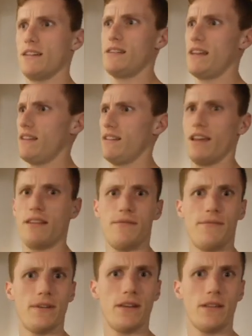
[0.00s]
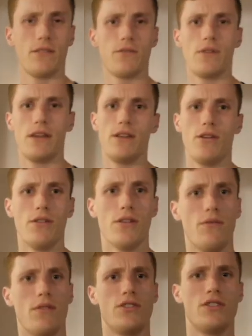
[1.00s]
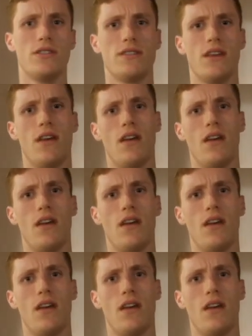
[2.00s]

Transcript: Dan Light and Fit Greek yogurt, which is